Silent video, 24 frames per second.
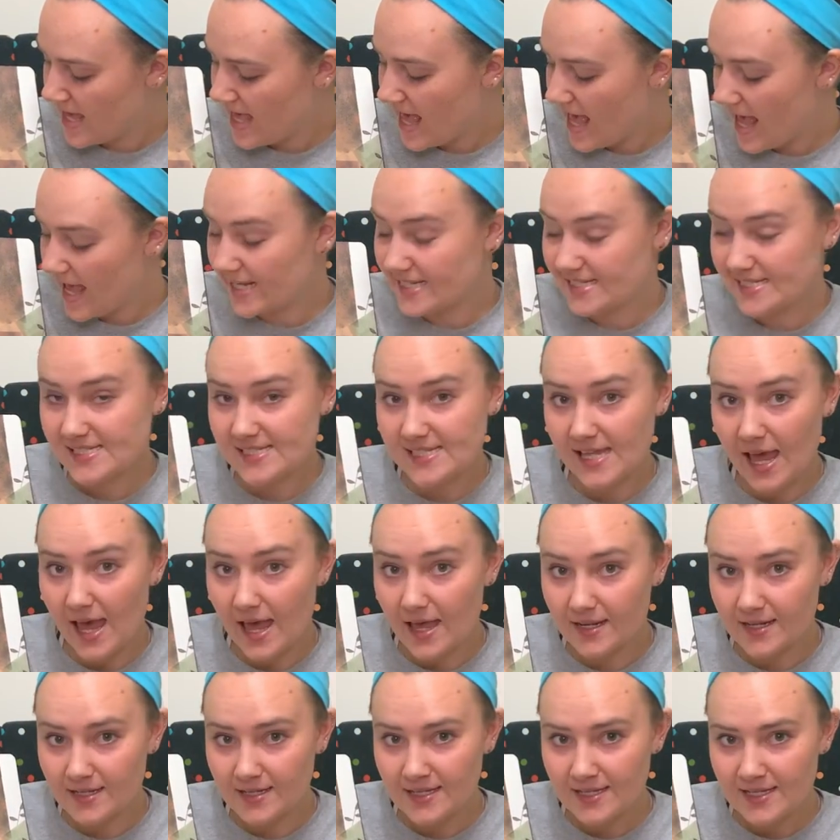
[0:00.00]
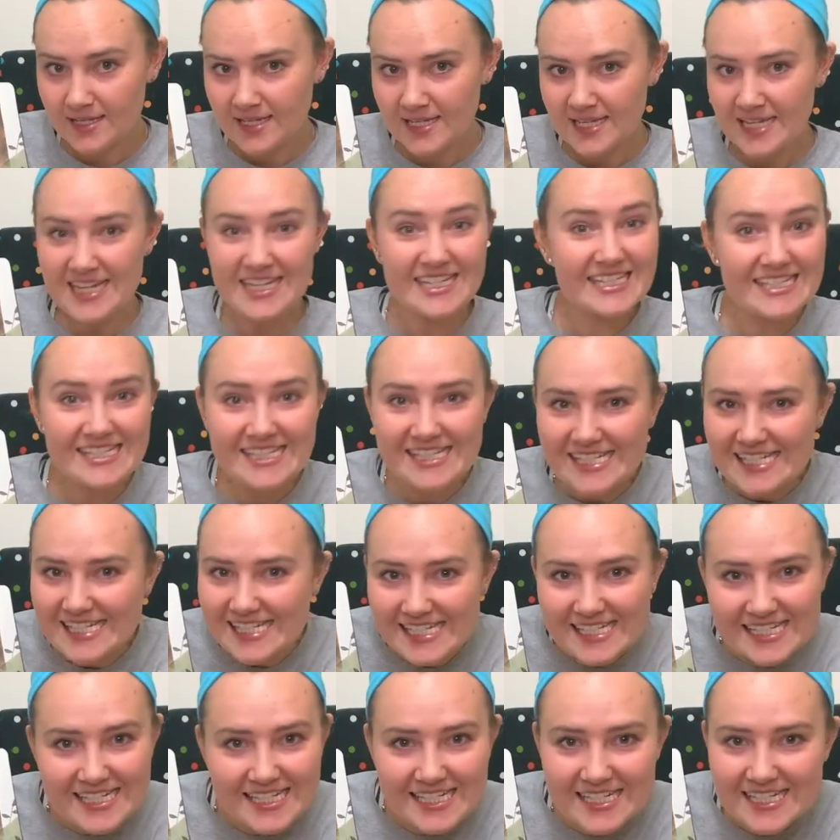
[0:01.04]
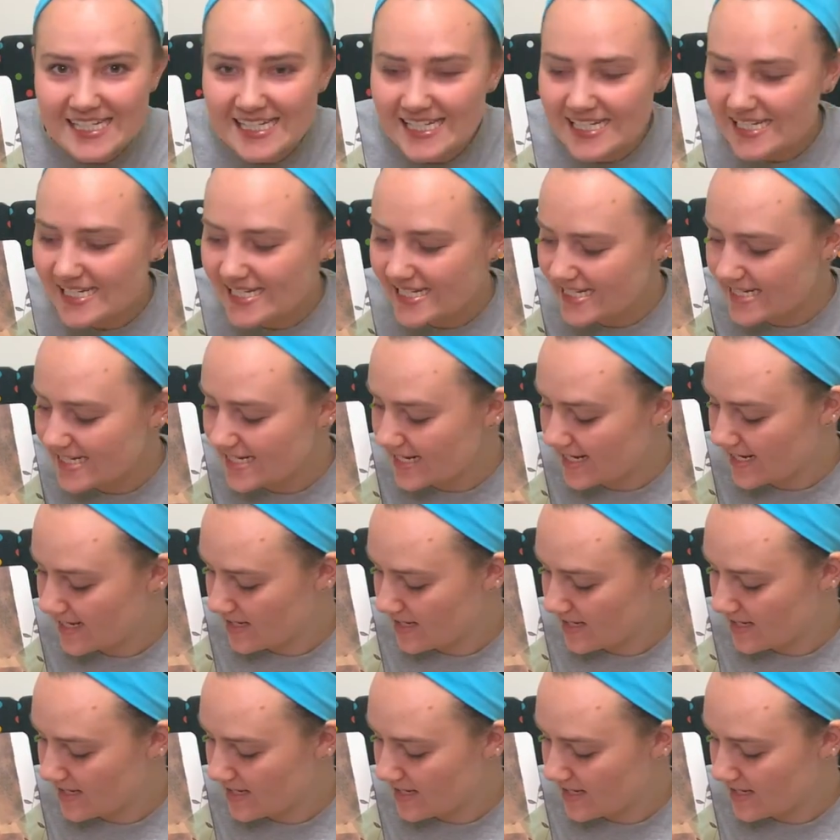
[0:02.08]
and said, hiss,